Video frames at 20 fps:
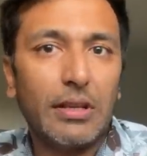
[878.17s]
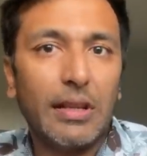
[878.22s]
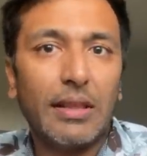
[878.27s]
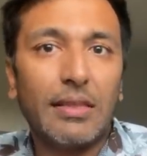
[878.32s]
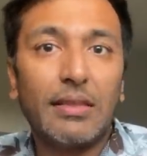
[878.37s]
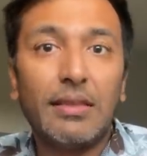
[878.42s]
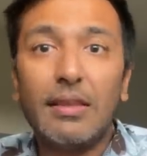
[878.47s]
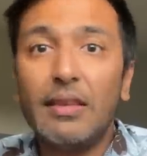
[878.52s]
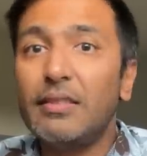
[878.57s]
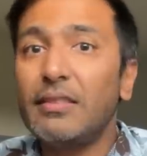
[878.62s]

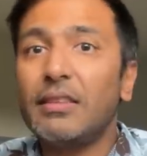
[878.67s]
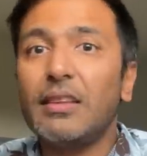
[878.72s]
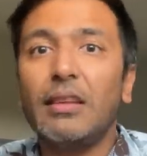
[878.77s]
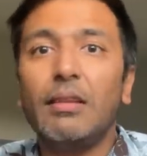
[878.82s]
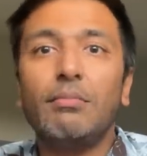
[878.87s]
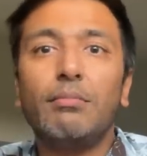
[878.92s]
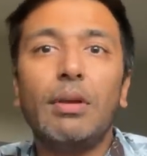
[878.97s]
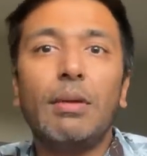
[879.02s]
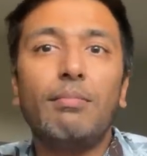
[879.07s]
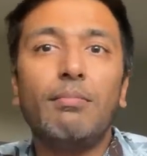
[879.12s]
And this
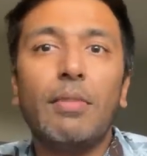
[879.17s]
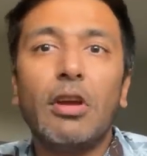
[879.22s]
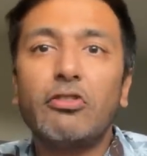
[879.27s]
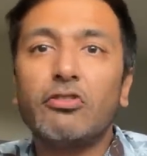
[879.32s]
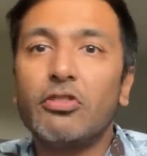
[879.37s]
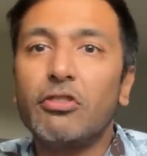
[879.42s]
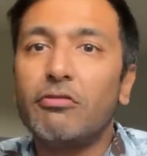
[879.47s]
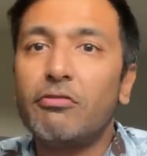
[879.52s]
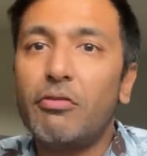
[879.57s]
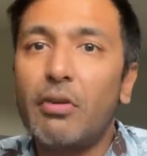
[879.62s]
can be
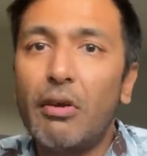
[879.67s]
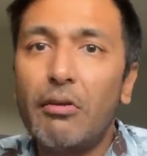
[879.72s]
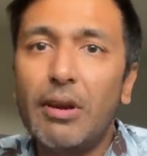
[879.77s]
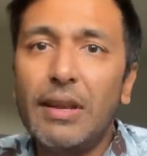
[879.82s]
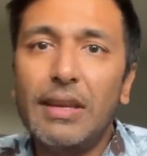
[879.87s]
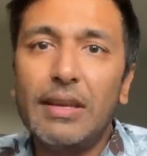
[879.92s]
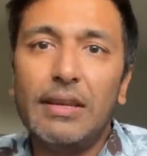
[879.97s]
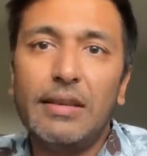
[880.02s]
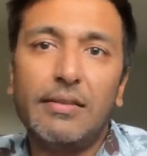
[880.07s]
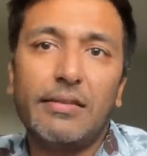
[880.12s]
measured very
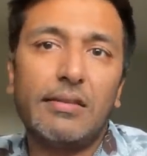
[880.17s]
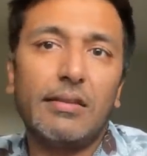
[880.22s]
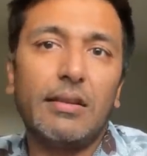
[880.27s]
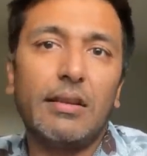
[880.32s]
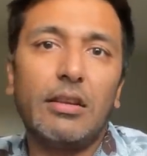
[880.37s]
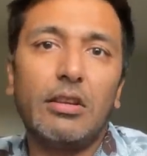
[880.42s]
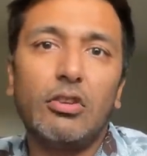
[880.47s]
easily